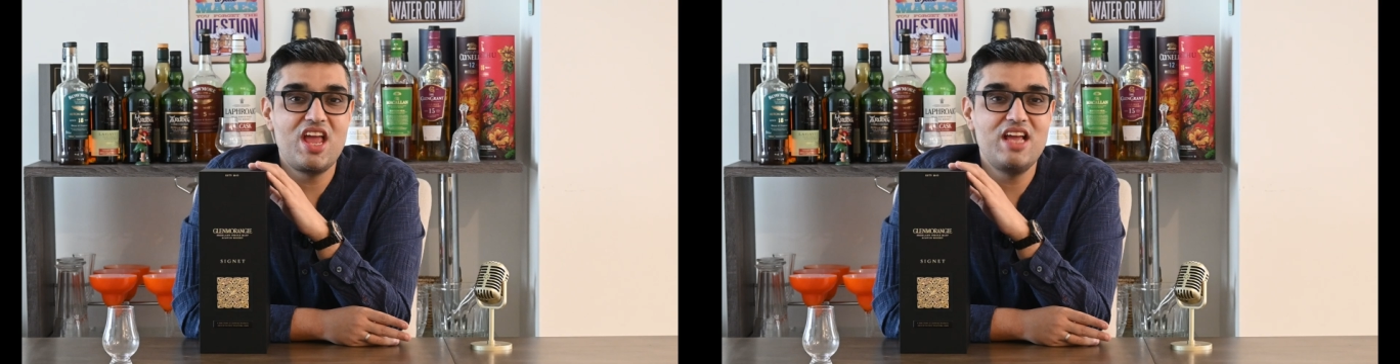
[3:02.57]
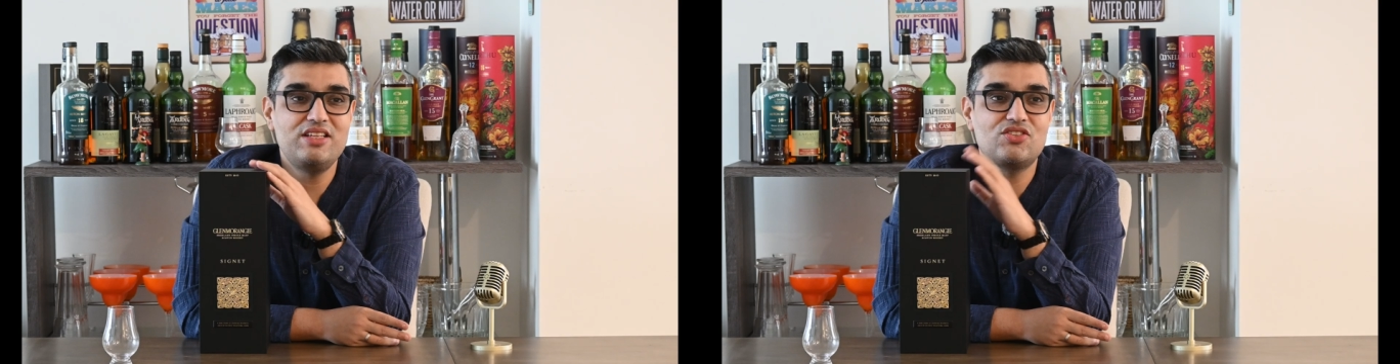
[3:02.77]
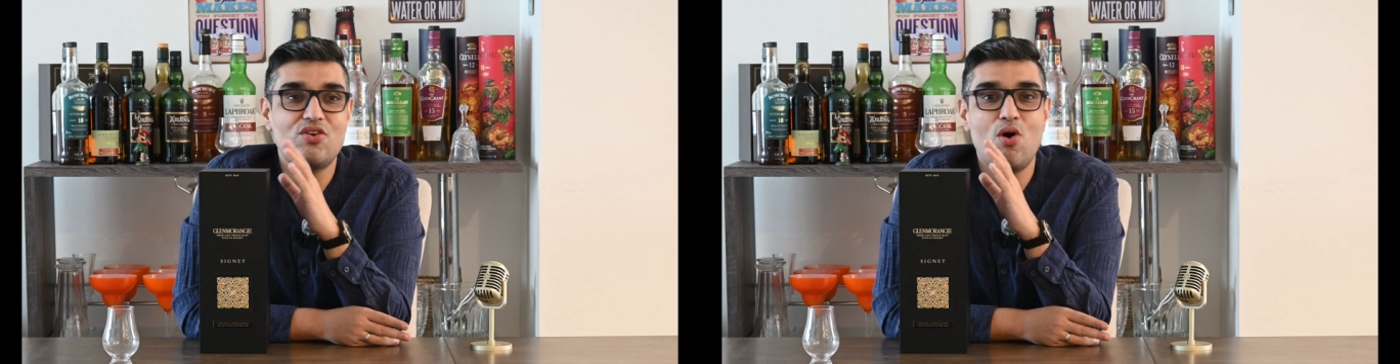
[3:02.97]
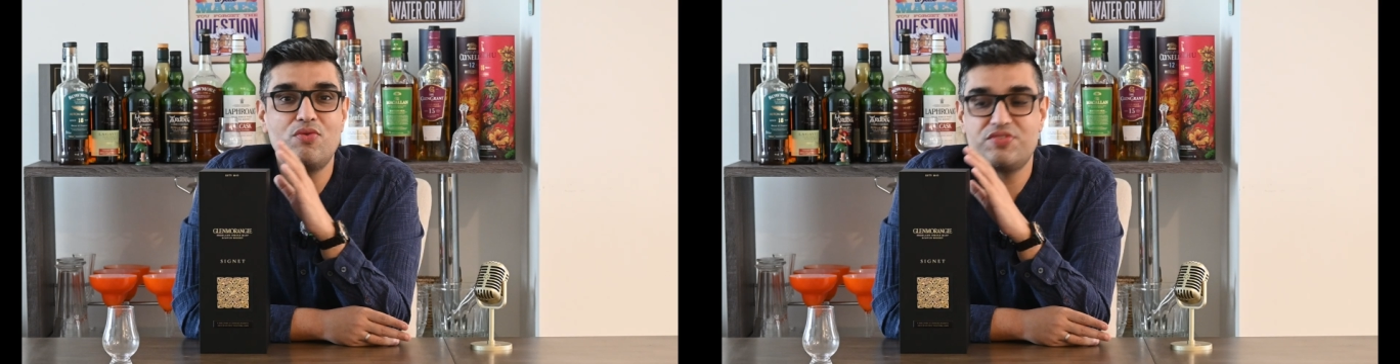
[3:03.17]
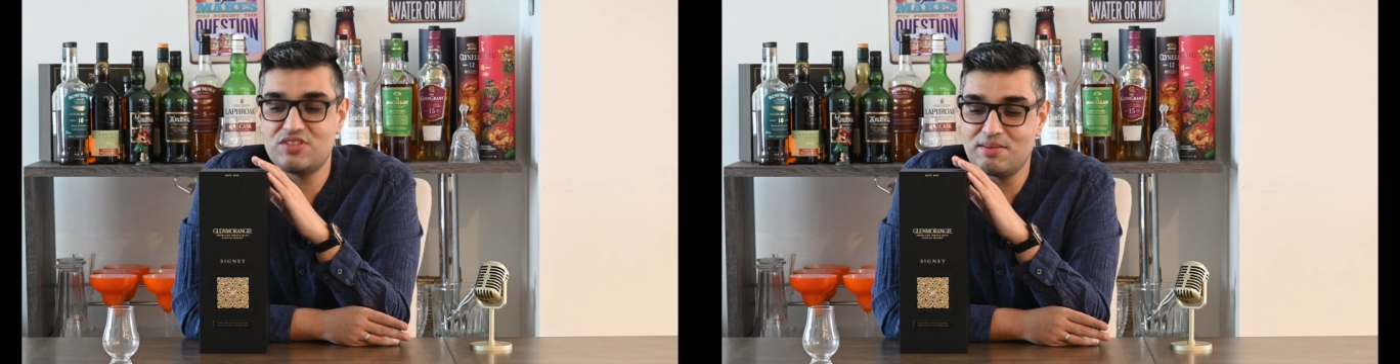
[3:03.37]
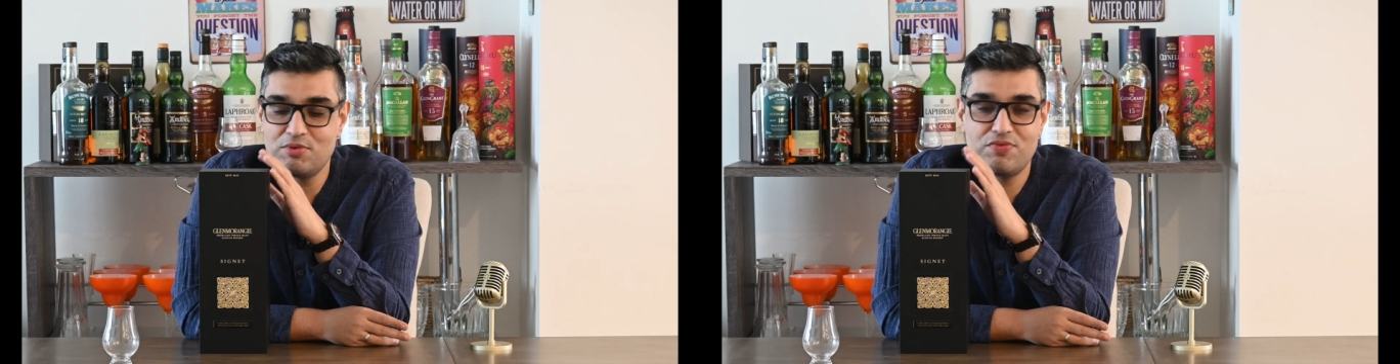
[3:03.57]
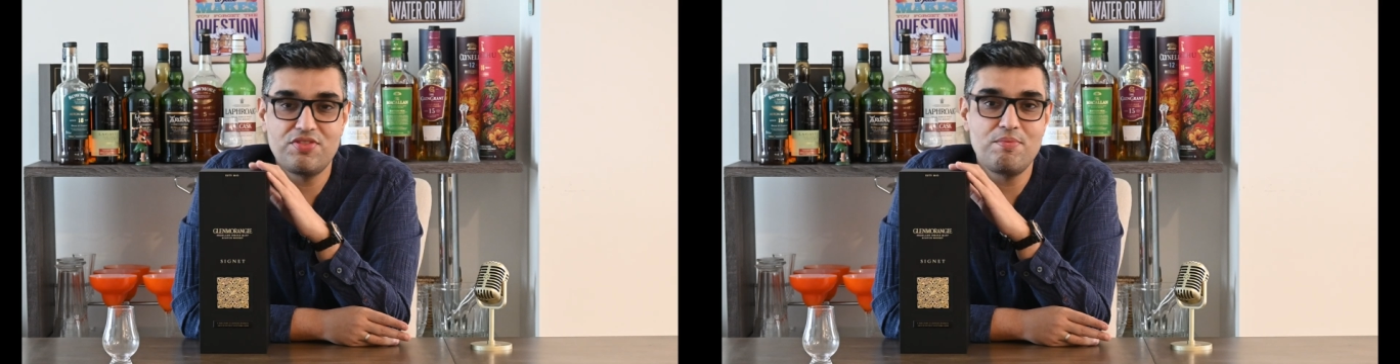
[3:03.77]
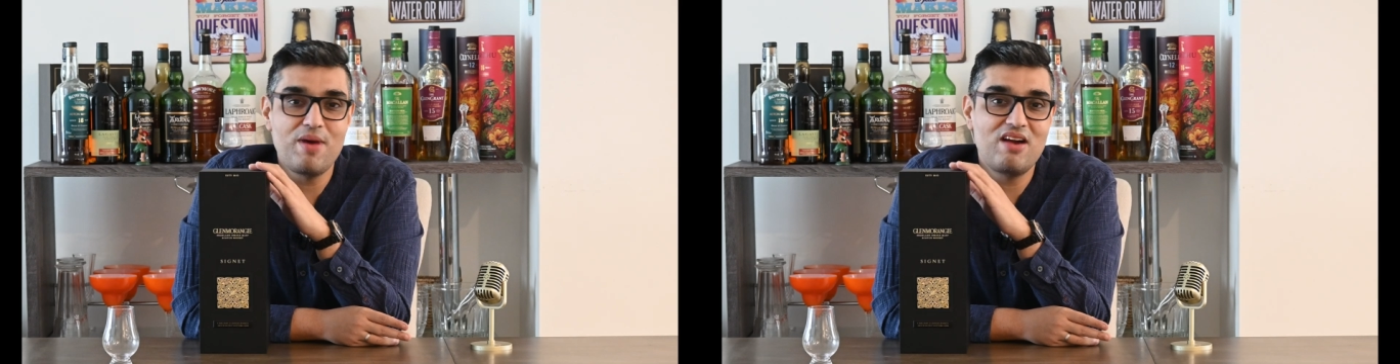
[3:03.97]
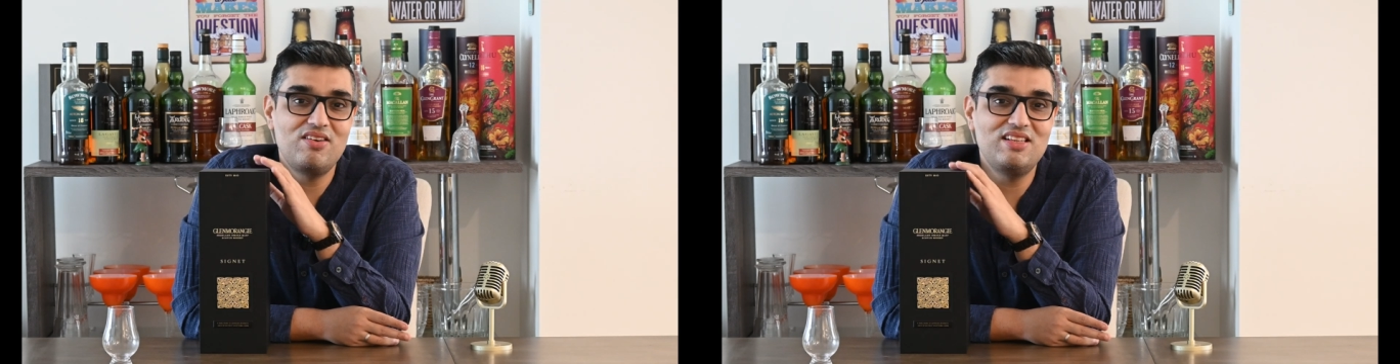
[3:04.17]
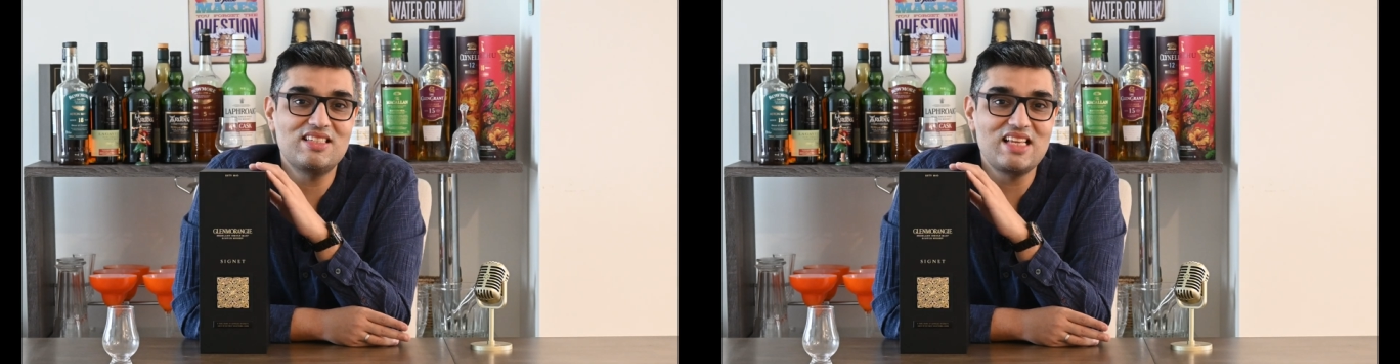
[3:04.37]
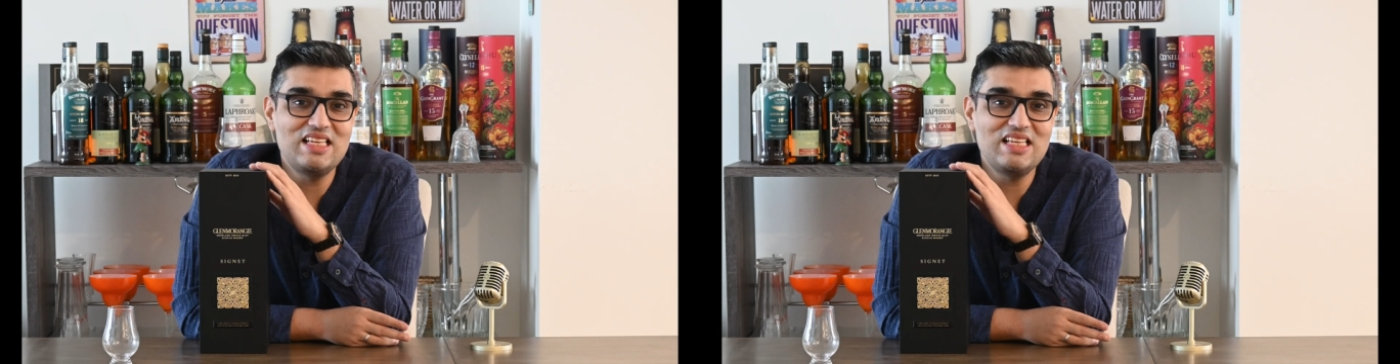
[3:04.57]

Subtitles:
age of some of the barrels